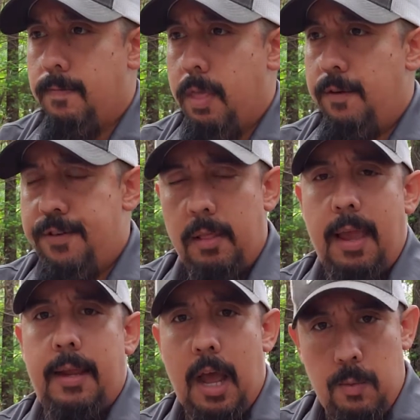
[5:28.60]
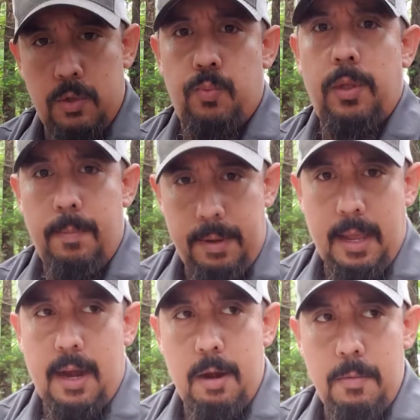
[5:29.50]
It felt like God was really
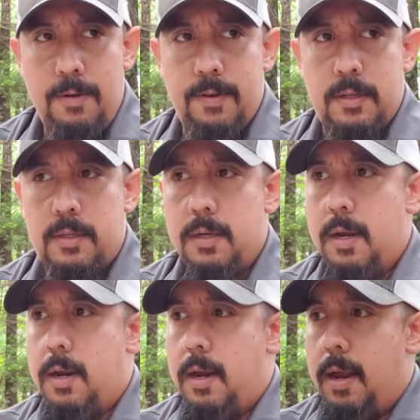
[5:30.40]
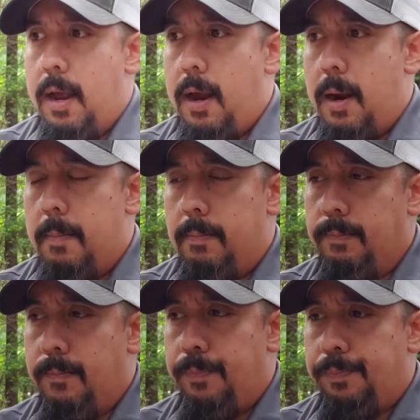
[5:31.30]
beginning to move us.
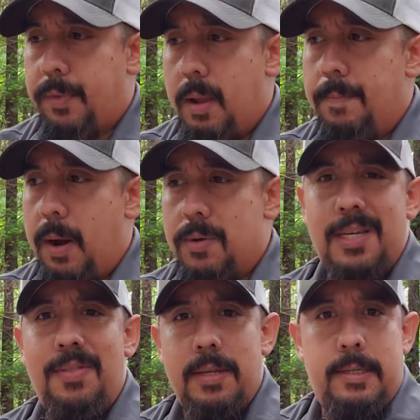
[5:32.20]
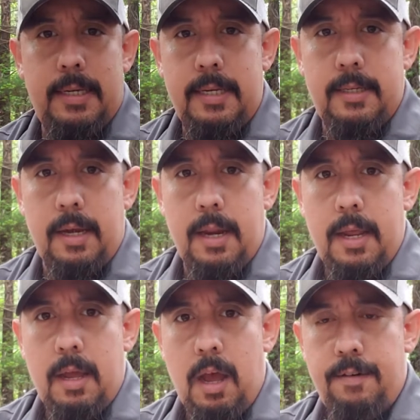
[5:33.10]
But I was in this season
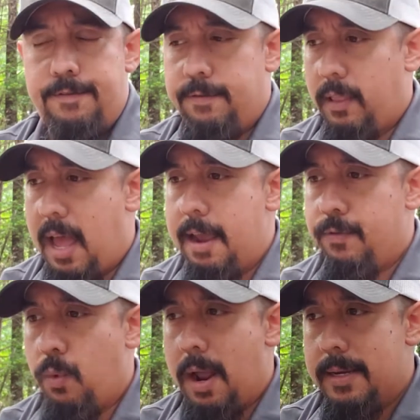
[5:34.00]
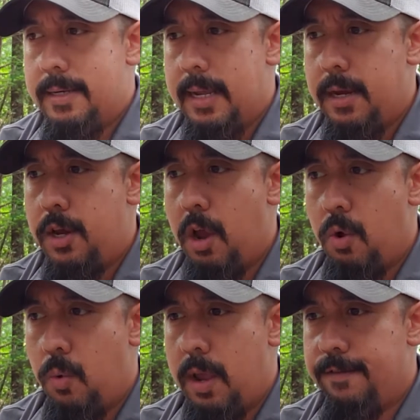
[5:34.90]
of life where I didn't
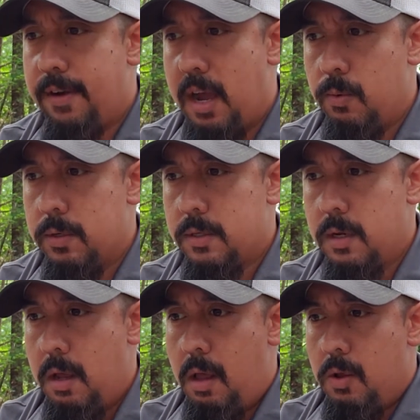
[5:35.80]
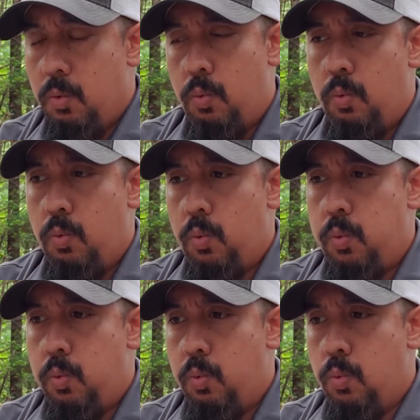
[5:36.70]
know if I was
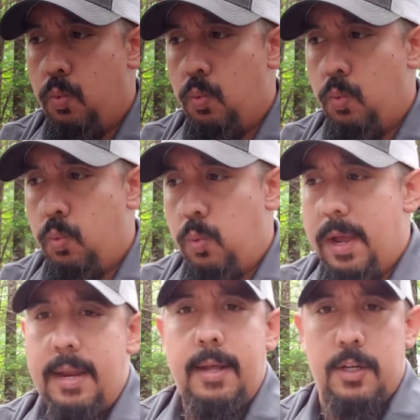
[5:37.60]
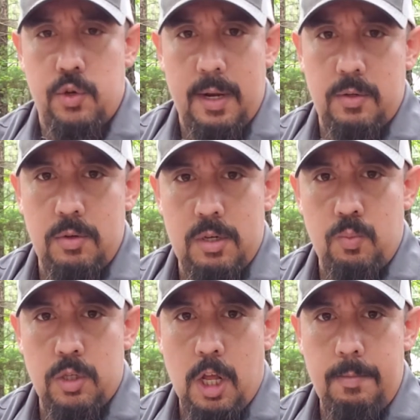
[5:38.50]
when a transition
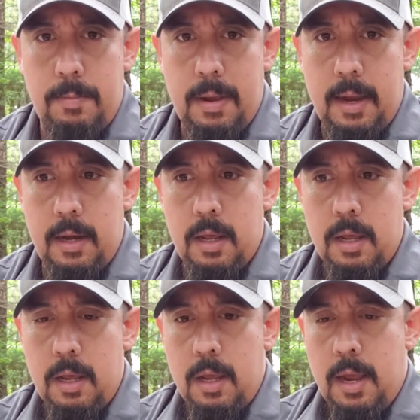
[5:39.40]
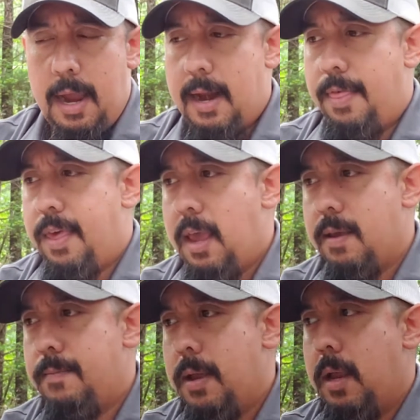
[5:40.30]
was going to be made. And I think
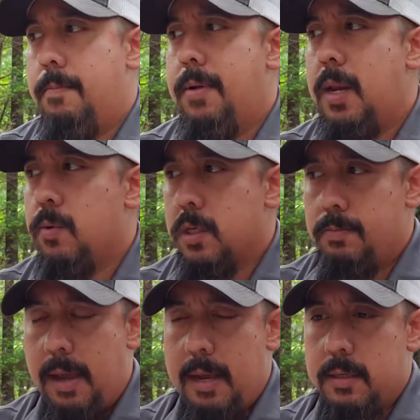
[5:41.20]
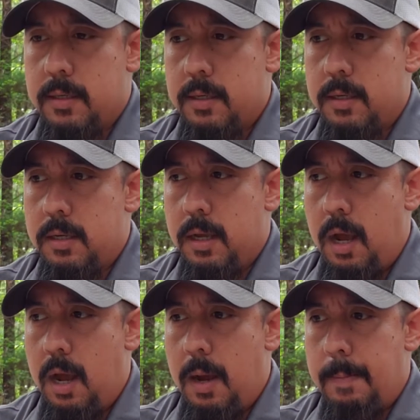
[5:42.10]
in many respects,
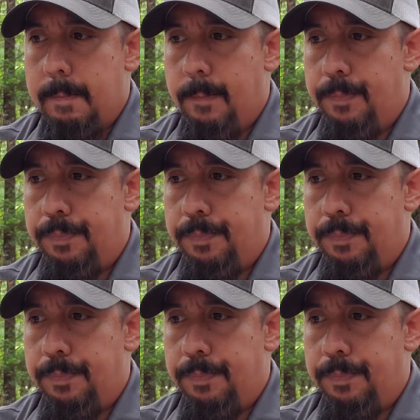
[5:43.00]
and